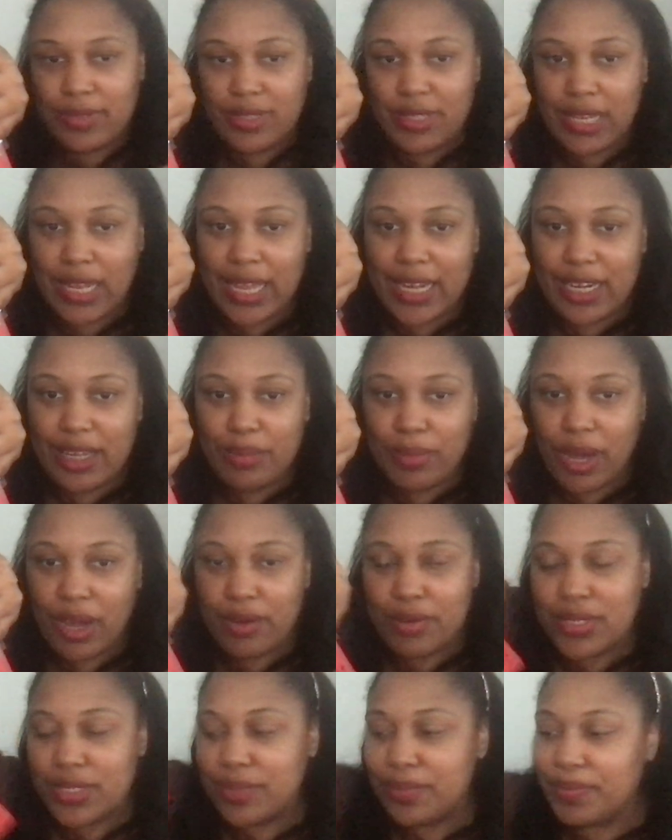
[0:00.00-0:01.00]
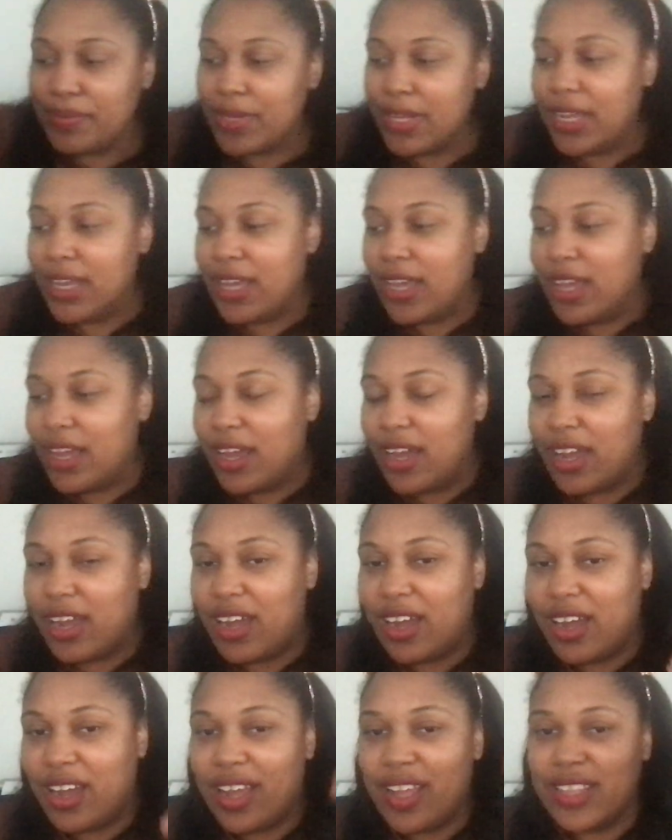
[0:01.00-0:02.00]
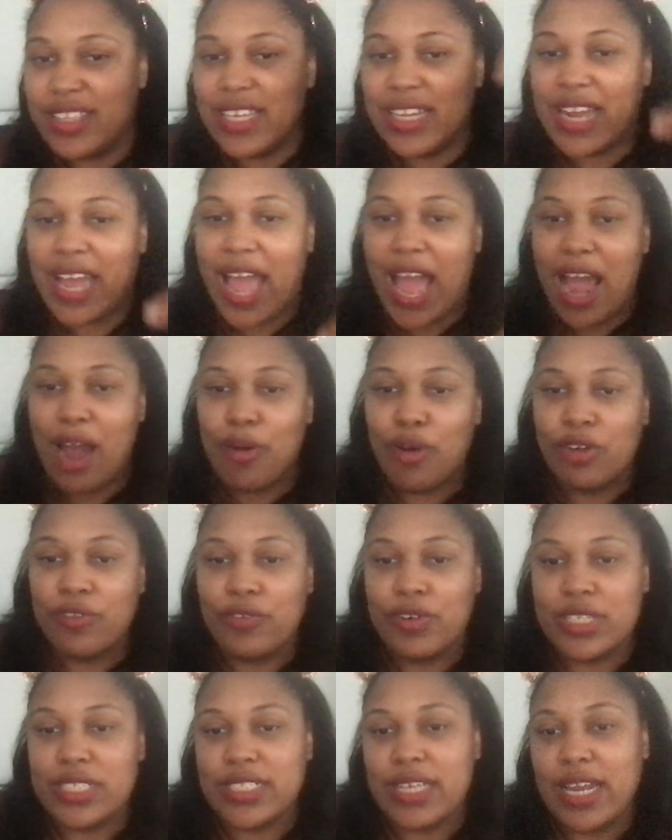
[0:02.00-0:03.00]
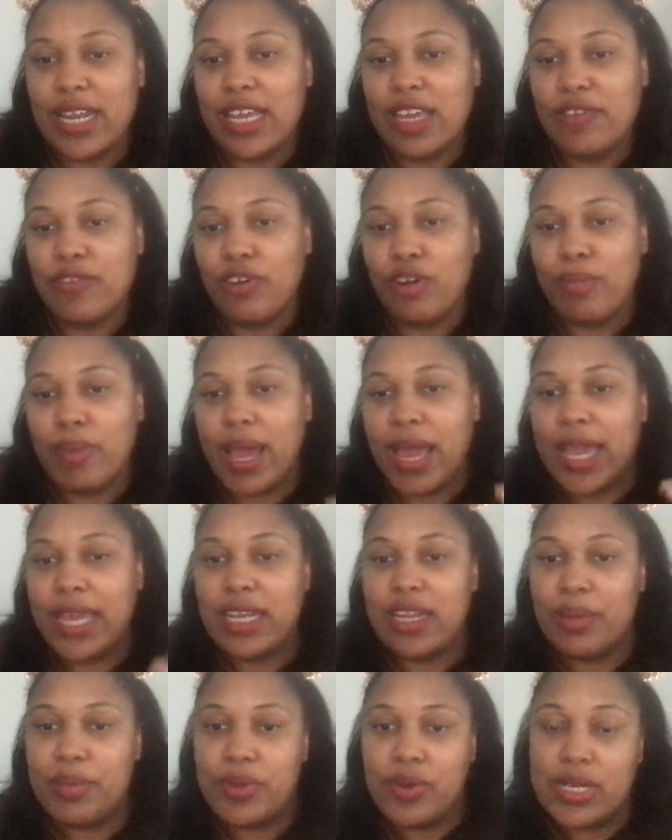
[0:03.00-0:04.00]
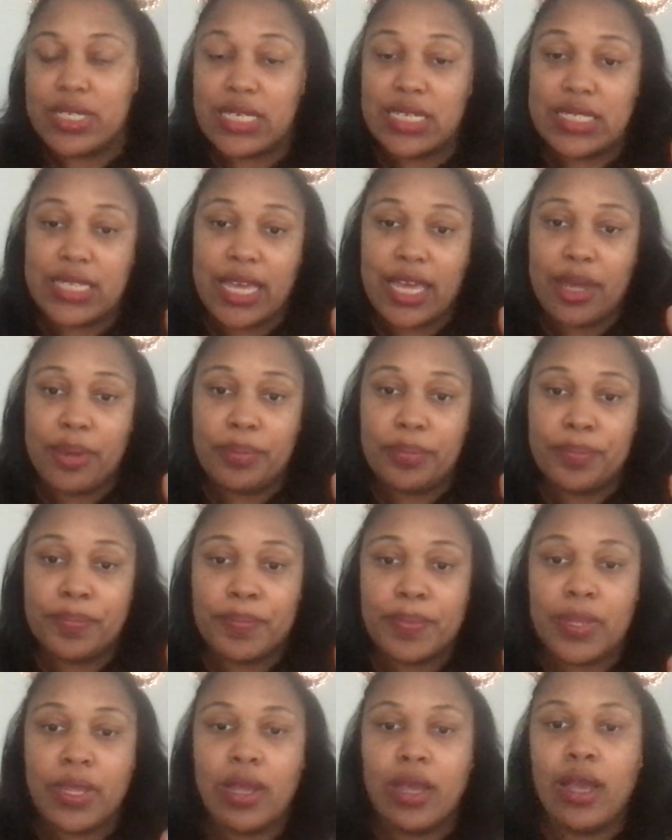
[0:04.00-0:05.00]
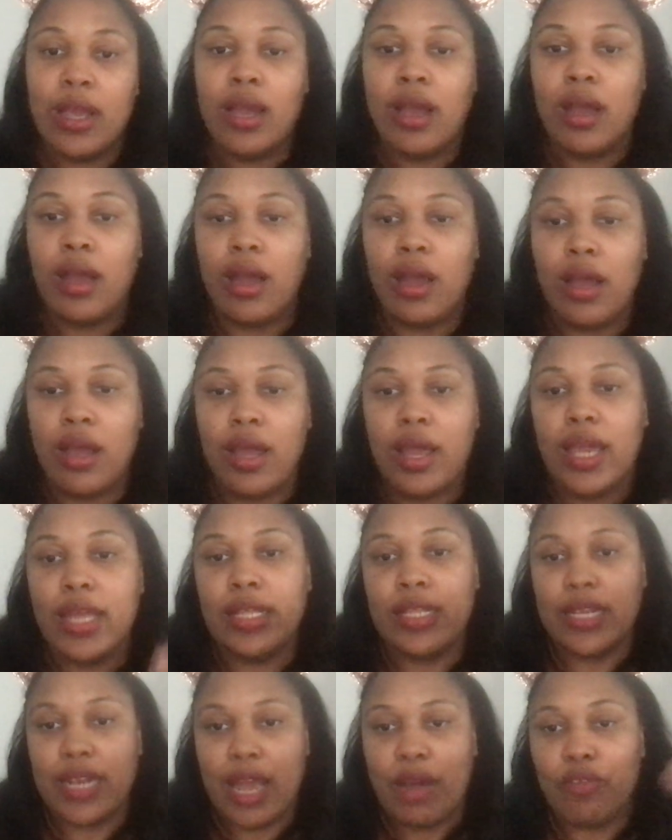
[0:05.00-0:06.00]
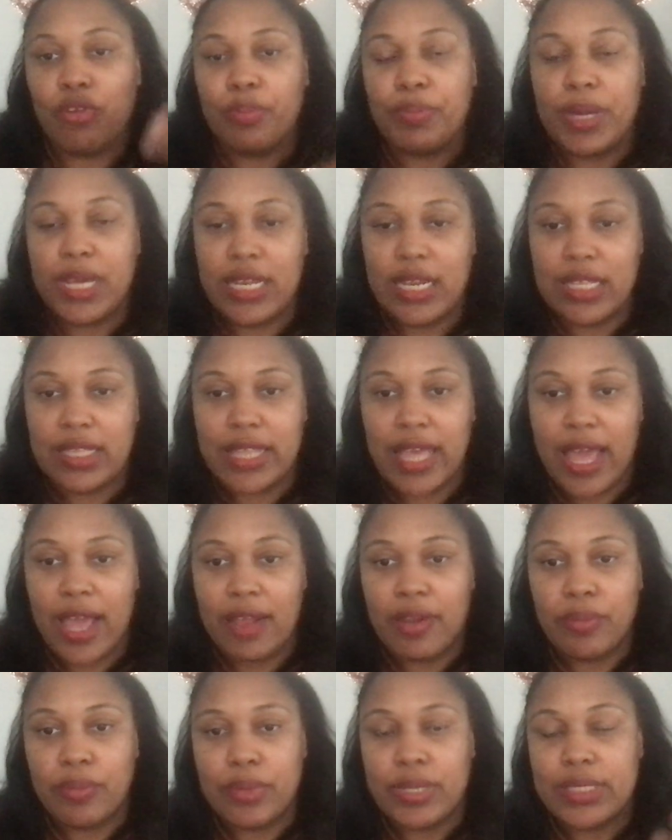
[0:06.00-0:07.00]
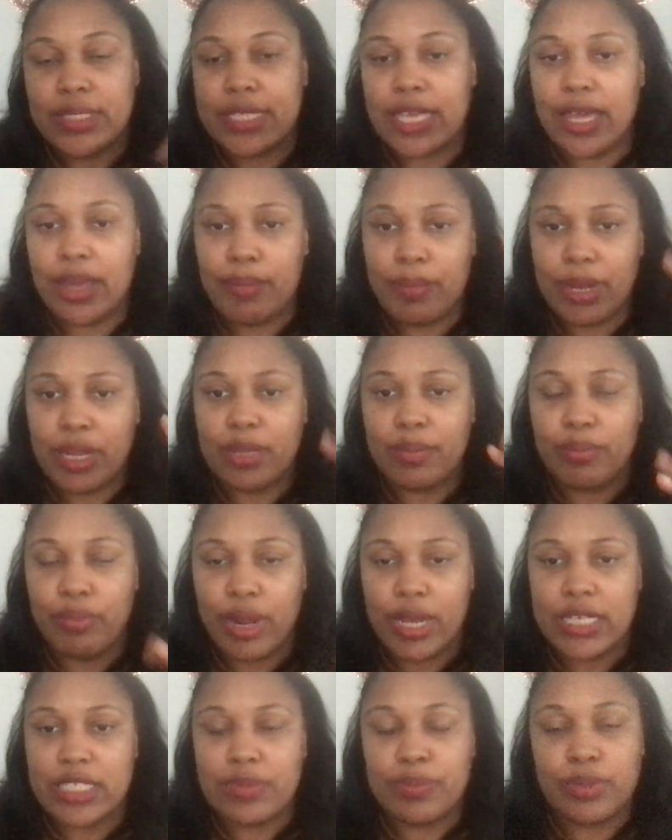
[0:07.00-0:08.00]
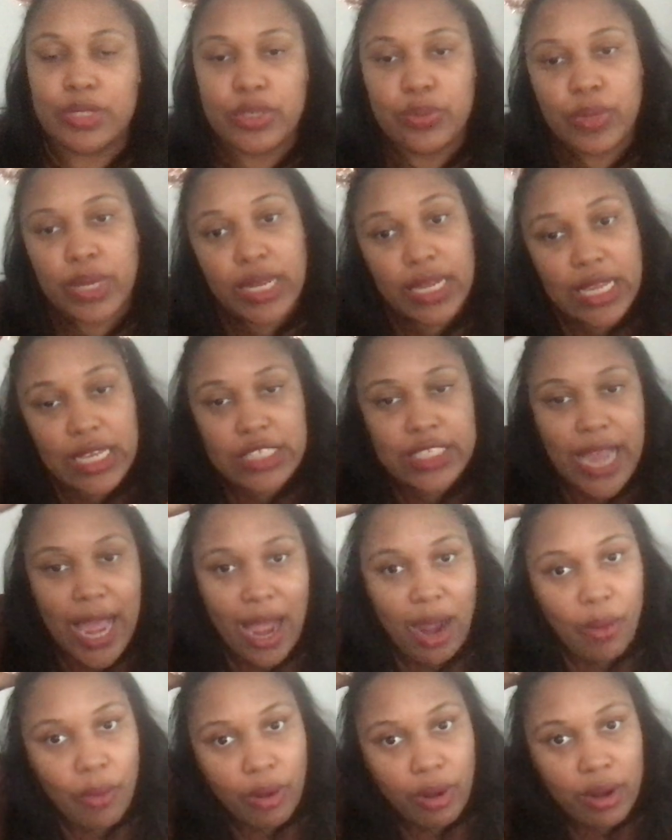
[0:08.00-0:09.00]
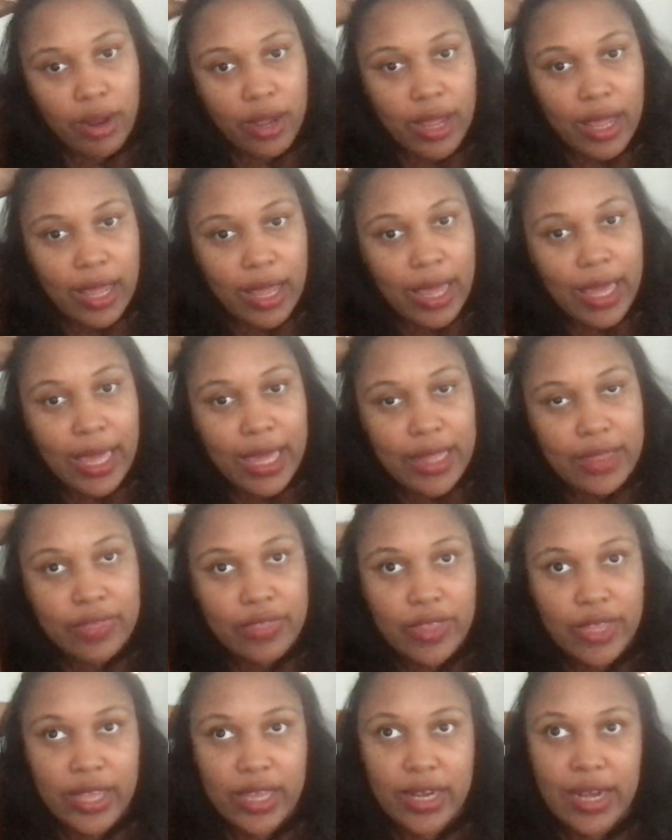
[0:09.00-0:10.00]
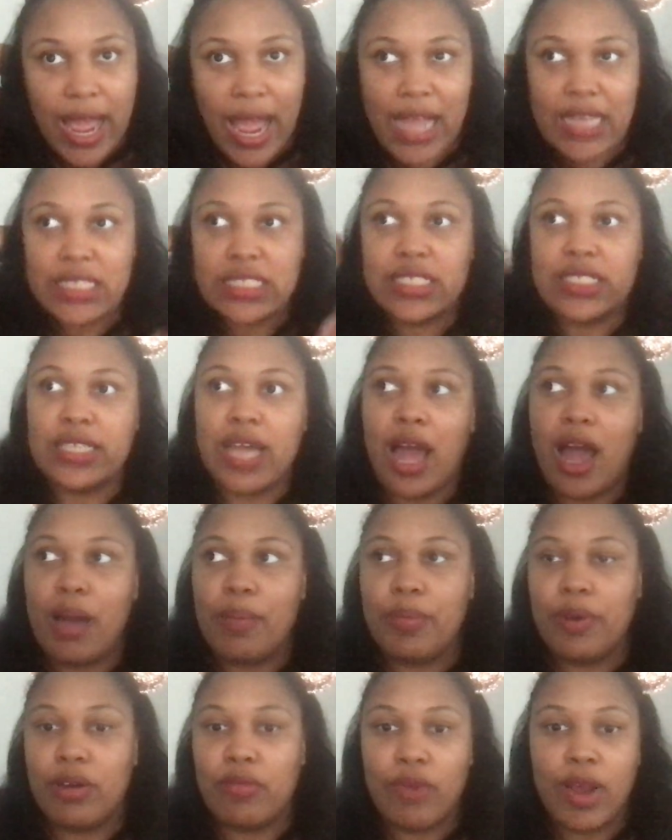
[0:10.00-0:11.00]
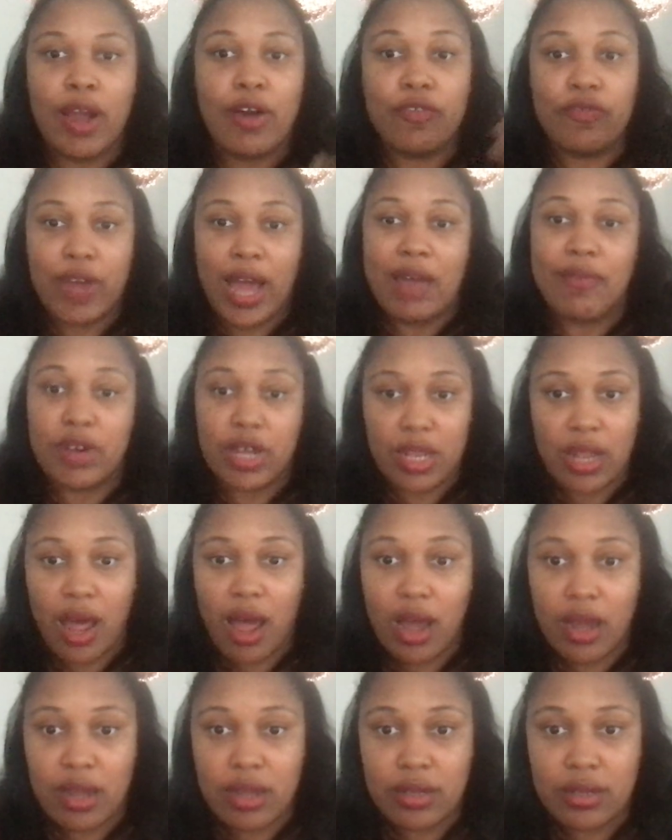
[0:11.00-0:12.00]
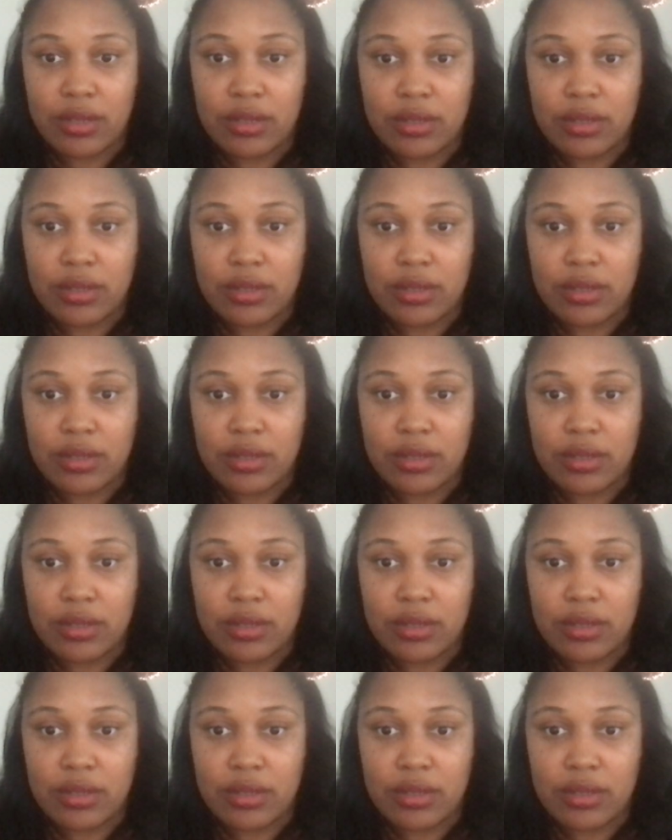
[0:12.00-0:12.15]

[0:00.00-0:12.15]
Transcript: lightning bottles, then an hour for studying for my AWS exam, and then I repeated that with 10-minute breaks between each hour, and then I stop around 5 o'clock,